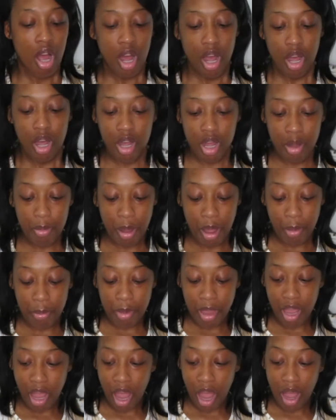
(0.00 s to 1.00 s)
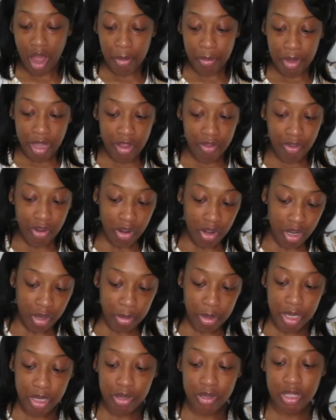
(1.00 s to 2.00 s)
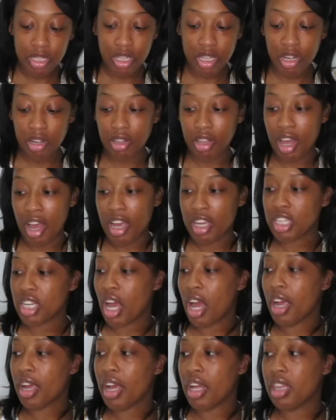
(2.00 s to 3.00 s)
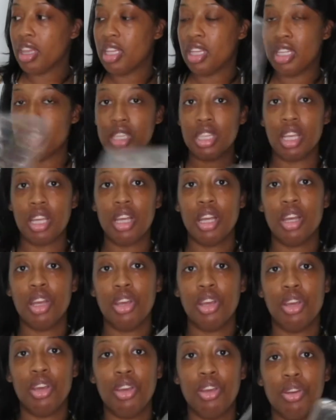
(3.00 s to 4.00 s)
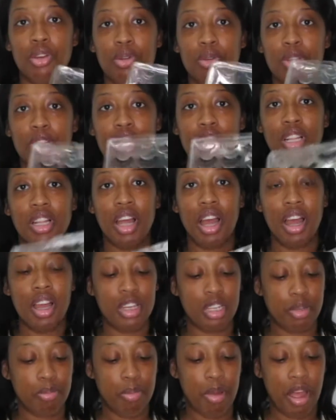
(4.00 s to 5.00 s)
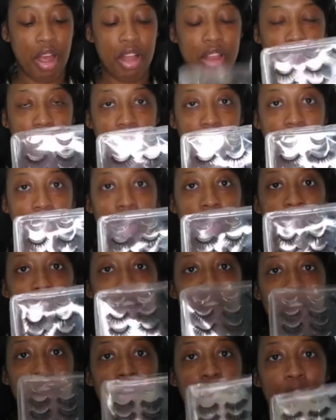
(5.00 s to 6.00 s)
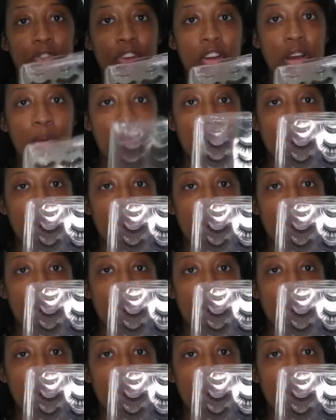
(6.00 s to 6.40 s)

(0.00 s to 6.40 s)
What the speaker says: I'm even going to be using their lash. I got this huge lash palette from